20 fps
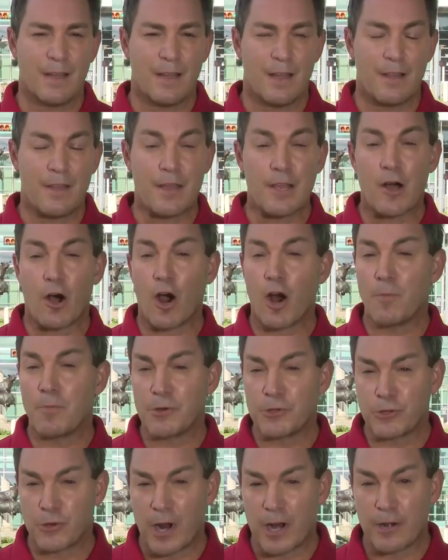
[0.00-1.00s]
The
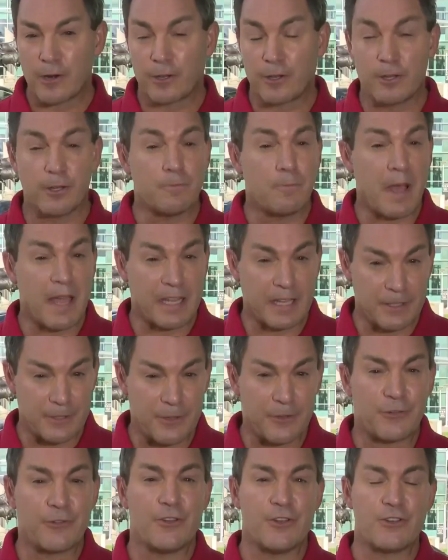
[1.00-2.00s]
arbitrator could make a
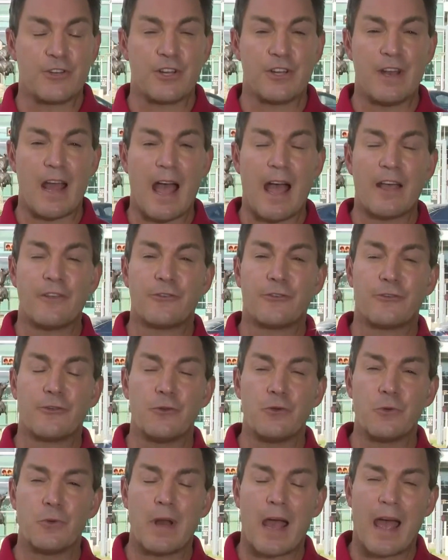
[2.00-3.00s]
decision as
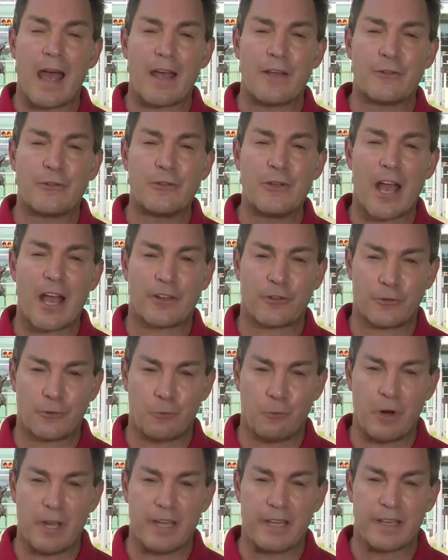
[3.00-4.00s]
soon as next
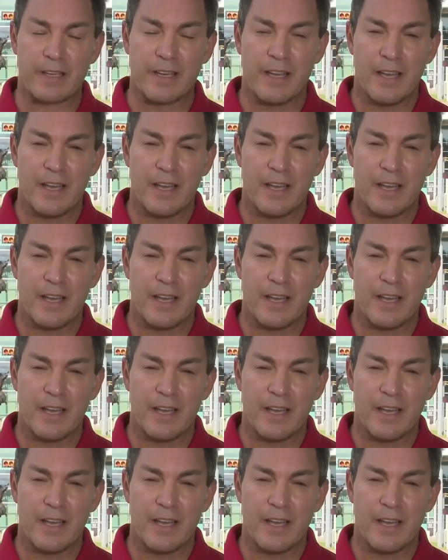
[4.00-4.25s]
week.